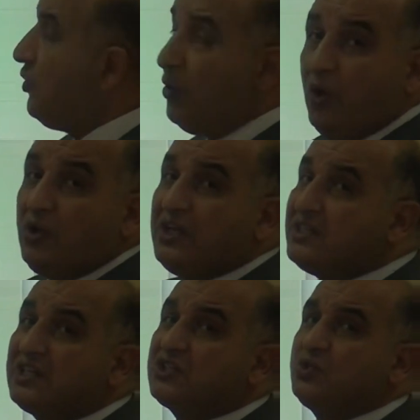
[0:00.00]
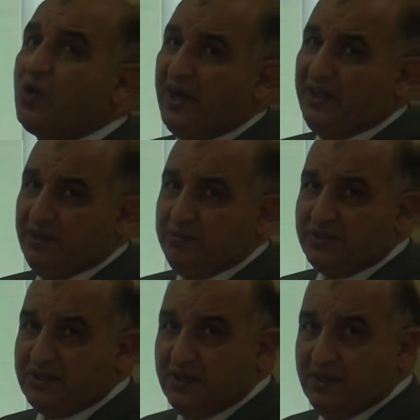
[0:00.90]
Only these two
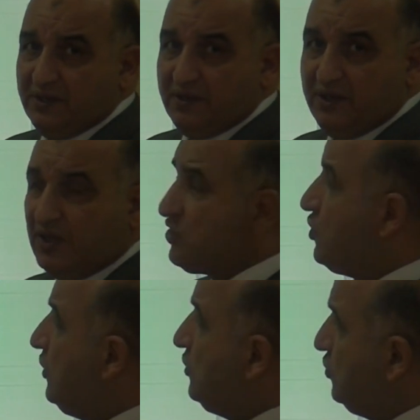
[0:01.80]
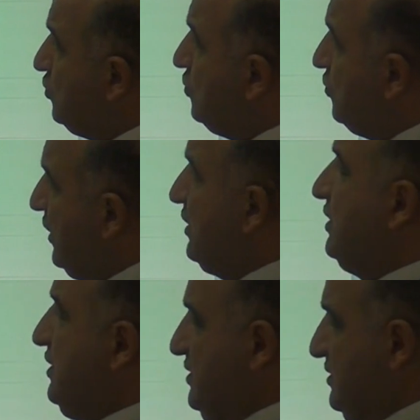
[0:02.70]
items is going to
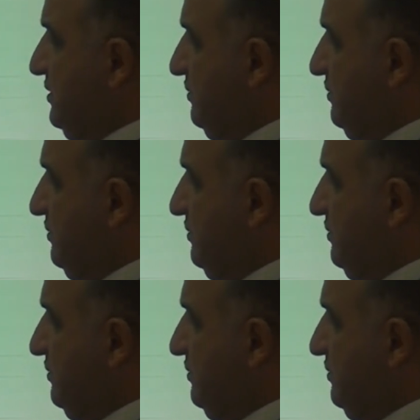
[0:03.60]
increase.